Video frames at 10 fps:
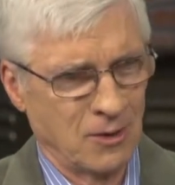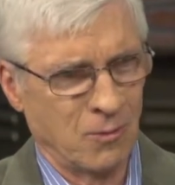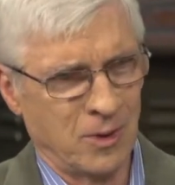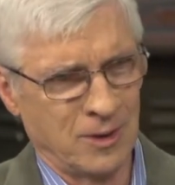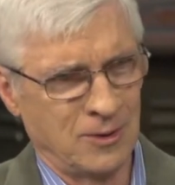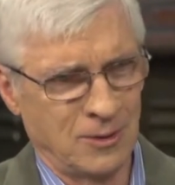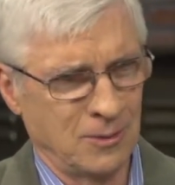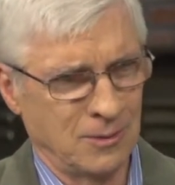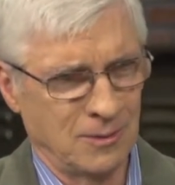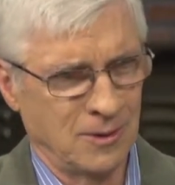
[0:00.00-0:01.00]
wanted
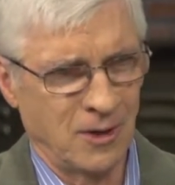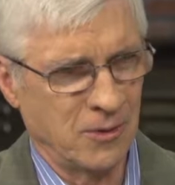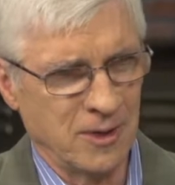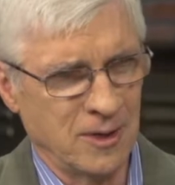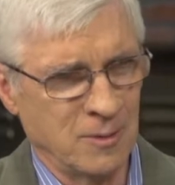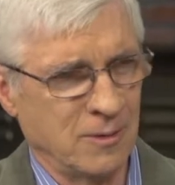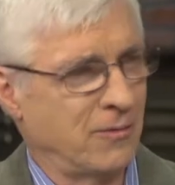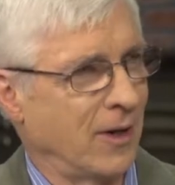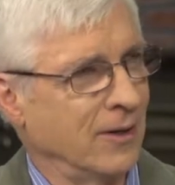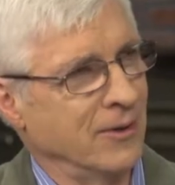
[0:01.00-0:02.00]
to know him and
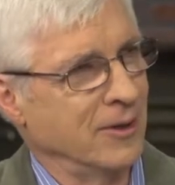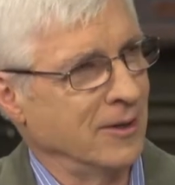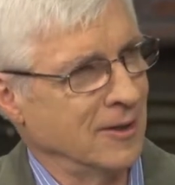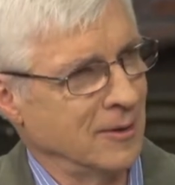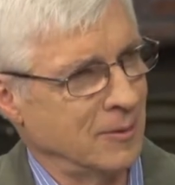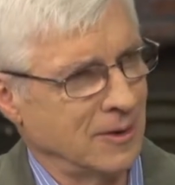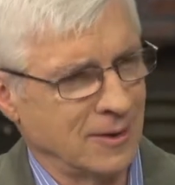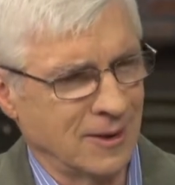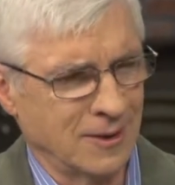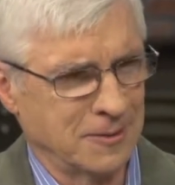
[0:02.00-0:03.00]
follow him
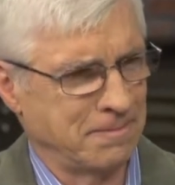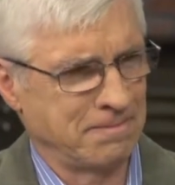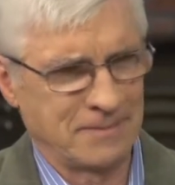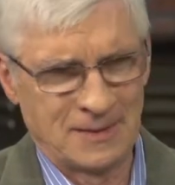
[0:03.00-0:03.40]
and